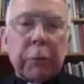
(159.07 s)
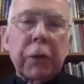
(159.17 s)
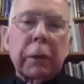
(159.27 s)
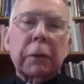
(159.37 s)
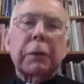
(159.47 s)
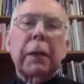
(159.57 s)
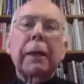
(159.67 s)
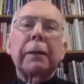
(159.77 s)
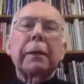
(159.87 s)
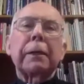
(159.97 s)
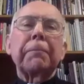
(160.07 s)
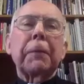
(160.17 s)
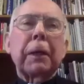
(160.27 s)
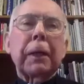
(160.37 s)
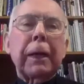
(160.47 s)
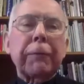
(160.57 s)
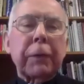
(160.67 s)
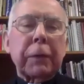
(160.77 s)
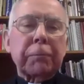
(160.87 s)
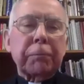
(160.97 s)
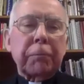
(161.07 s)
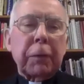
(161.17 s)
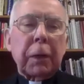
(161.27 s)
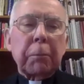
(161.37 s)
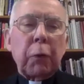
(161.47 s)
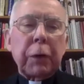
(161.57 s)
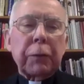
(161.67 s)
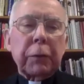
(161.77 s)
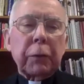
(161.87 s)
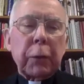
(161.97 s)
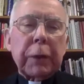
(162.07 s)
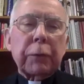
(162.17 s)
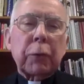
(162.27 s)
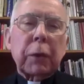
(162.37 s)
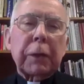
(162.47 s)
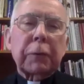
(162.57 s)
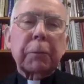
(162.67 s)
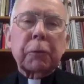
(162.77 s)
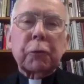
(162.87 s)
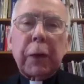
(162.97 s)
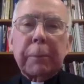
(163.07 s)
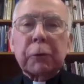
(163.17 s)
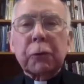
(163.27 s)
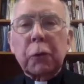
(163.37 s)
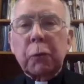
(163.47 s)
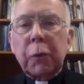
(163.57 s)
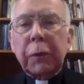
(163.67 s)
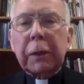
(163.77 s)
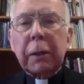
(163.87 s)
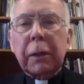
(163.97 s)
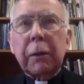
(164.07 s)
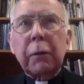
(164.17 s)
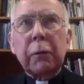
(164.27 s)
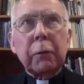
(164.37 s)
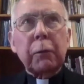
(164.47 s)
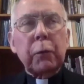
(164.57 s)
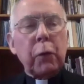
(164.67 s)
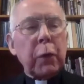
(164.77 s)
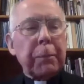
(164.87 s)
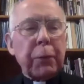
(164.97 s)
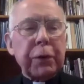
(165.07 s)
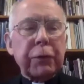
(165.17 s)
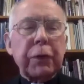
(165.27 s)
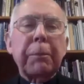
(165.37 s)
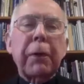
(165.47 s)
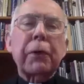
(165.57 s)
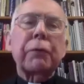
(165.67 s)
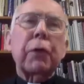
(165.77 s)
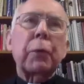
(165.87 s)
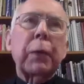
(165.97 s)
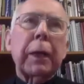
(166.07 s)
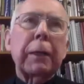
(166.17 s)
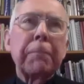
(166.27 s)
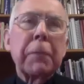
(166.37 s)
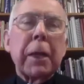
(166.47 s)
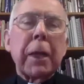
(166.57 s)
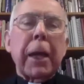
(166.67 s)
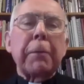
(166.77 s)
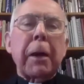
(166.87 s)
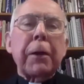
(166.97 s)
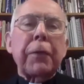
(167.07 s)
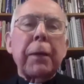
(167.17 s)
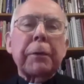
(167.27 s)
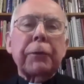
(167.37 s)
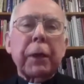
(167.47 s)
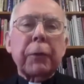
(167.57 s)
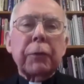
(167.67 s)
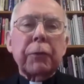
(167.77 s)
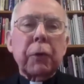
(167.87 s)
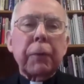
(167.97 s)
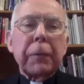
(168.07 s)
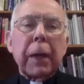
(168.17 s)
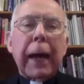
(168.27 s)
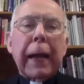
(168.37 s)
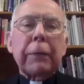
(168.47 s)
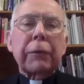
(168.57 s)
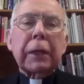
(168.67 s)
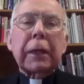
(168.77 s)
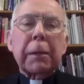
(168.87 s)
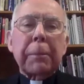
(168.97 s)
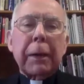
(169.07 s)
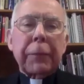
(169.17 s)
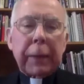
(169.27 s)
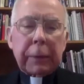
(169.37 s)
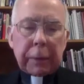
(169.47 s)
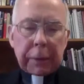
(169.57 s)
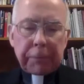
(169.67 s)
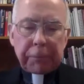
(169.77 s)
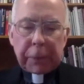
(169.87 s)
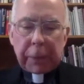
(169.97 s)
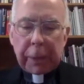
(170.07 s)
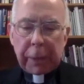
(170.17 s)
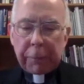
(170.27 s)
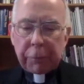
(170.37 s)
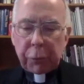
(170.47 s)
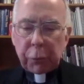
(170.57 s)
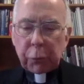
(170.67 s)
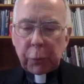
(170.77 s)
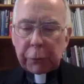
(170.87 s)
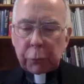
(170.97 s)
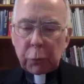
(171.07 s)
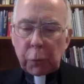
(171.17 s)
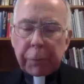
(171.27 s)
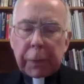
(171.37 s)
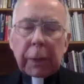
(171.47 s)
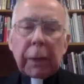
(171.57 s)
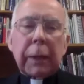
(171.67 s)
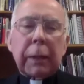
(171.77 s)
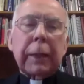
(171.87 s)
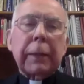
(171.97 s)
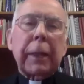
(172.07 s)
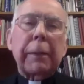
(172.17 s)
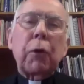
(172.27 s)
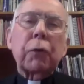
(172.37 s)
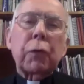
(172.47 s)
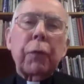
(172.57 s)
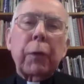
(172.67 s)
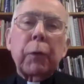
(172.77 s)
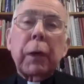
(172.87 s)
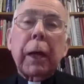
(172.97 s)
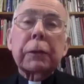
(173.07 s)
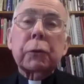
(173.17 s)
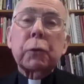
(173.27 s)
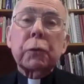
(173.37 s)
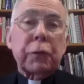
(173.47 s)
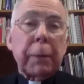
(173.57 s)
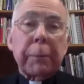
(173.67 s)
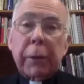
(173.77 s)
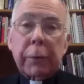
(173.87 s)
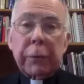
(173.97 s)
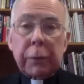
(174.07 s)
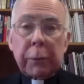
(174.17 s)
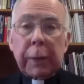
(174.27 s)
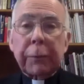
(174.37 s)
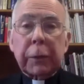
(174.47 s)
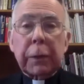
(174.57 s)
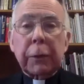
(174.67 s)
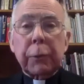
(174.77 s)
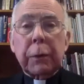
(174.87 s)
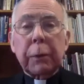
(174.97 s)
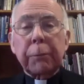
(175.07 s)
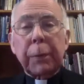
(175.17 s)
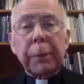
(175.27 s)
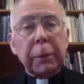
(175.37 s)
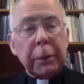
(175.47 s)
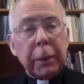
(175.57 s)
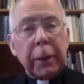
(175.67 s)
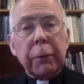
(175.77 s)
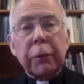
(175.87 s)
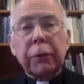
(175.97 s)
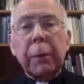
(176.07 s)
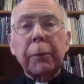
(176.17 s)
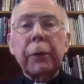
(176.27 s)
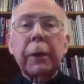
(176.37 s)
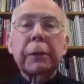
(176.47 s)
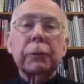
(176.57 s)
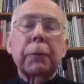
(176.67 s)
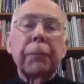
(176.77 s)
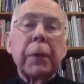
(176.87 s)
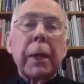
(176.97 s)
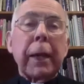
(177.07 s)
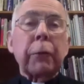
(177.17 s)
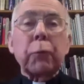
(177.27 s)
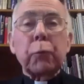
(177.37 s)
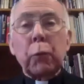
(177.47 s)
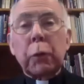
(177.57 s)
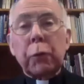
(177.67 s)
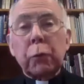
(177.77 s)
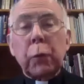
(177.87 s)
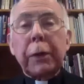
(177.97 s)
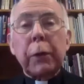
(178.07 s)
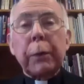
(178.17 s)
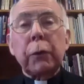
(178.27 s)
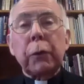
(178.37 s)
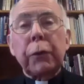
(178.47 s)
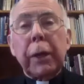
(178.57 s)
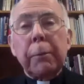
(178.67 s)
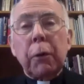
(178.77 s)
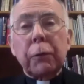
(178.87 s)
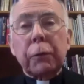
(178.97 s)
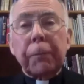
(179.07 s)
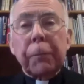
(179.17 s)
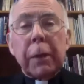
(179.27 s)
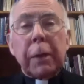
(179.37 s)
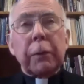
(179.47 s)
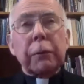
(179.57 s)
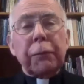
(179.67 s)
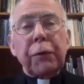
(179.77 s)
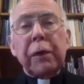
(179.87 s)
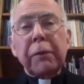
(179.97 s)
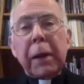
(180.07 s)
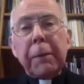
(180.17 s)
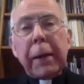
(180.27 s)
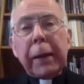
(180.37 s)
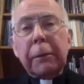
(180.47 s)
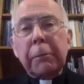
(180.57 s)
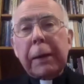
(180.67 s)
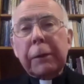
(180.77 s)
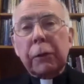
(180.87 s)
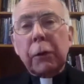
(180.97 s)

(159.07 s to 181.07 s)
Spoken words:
younger, Todd, a lot of young boys in grade school, I suppose grammar school, were thinking you know our priests in the parish very well and admired them, etc. And so I was thinking about that even through grade school. At that time also, there were high school seminaries around the country. The people did enter the seminary in high school. And there was one here at Notre Dame also. There was a friend of mine back in Massillon,